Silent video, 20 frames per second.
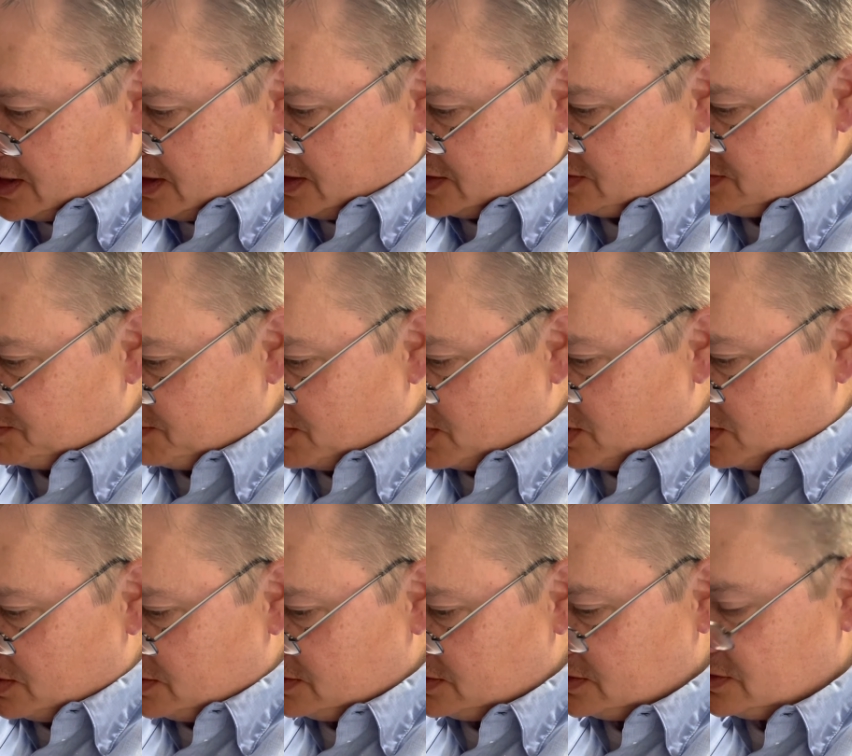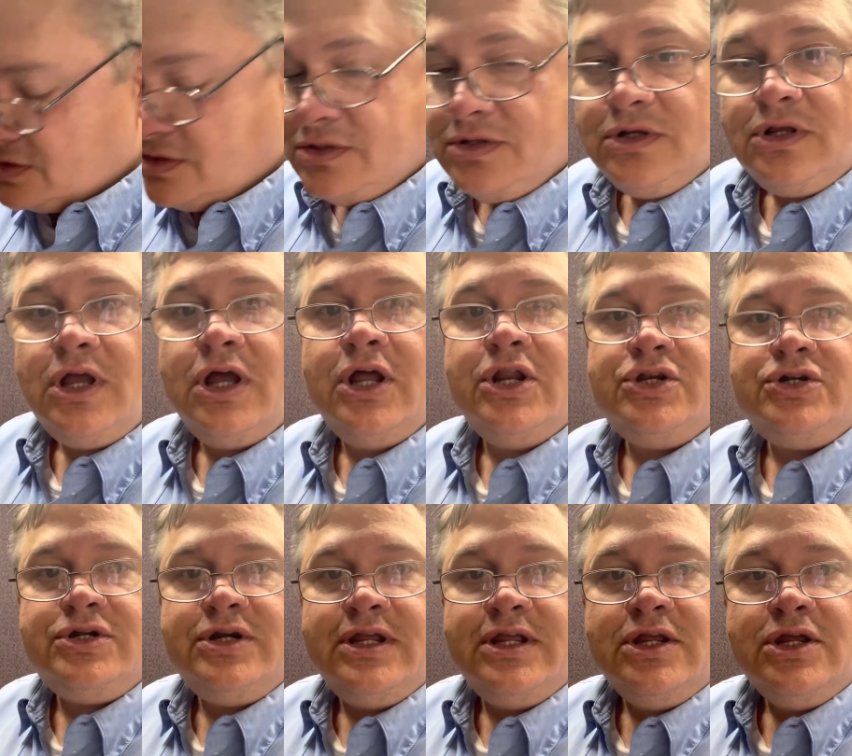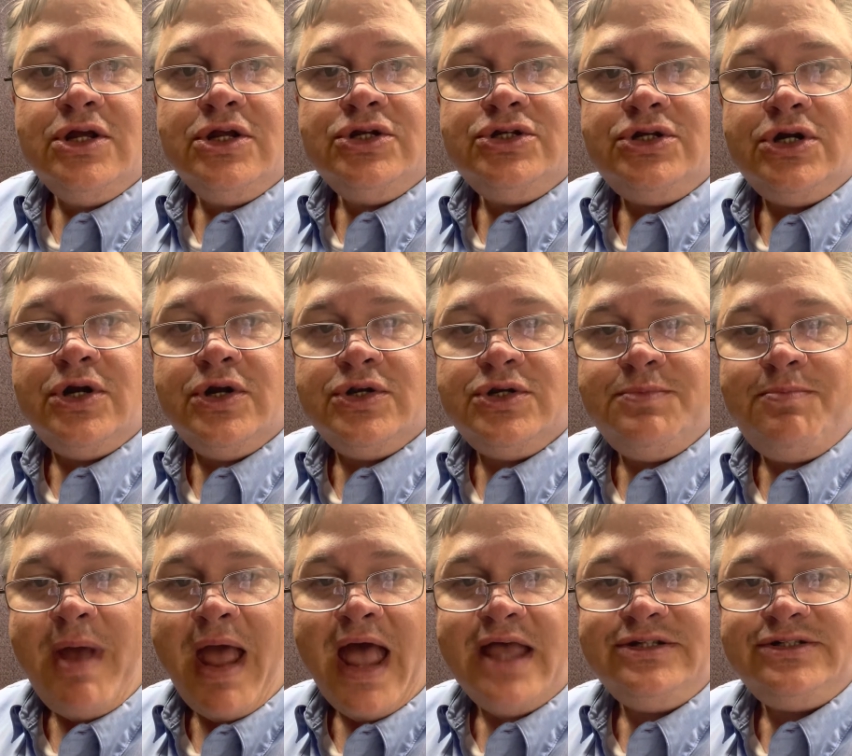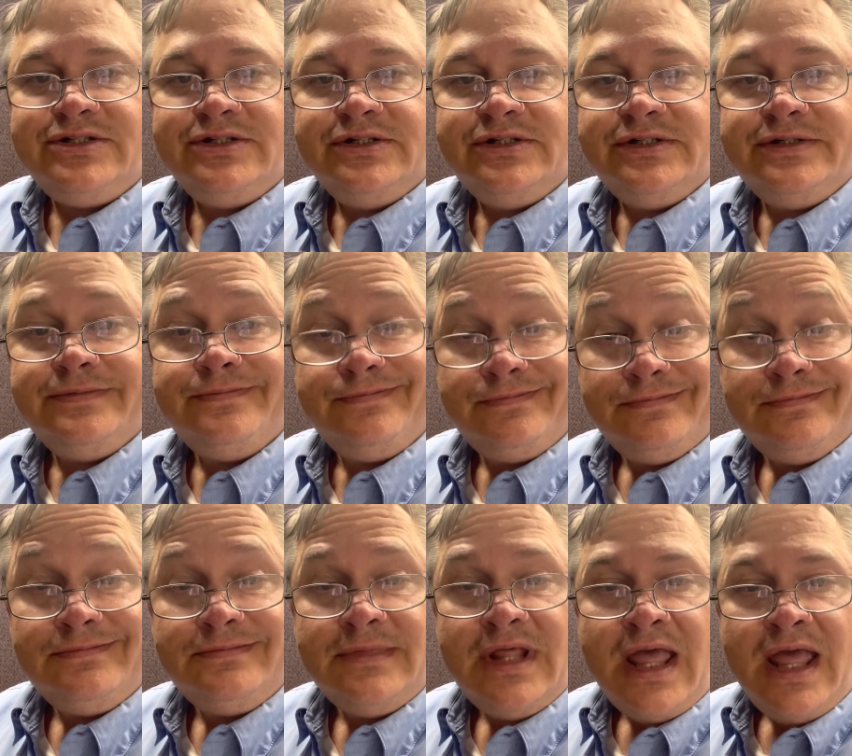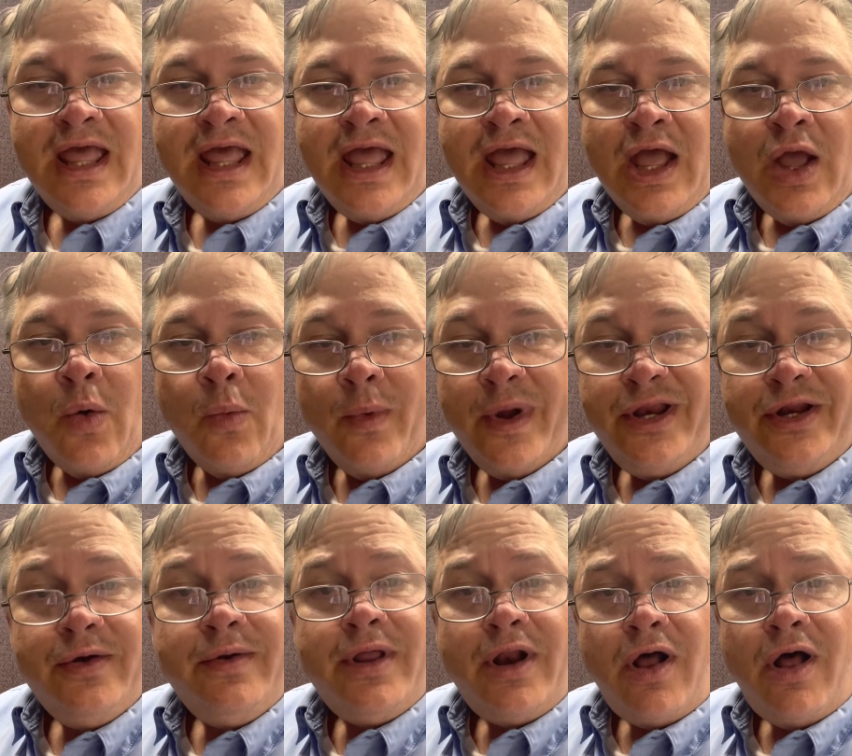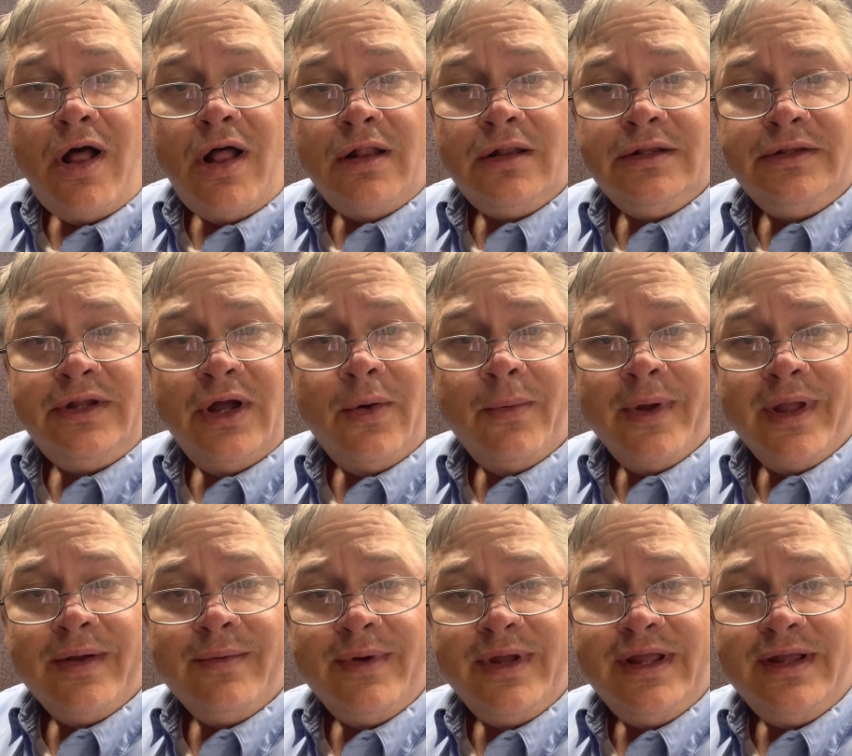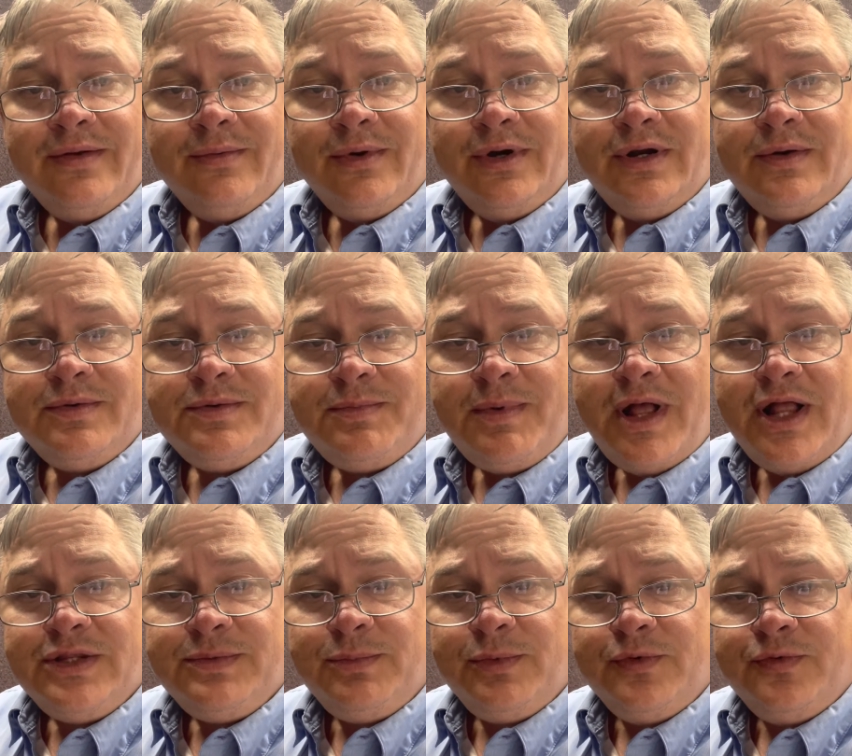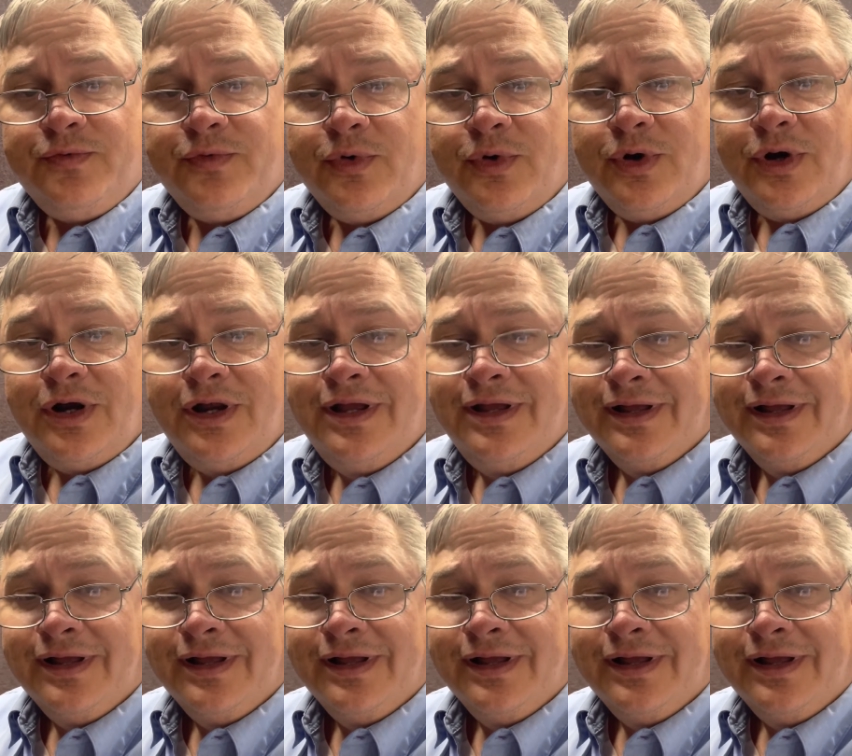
Small country church pastors. We do it all, don't we? we we're responsible for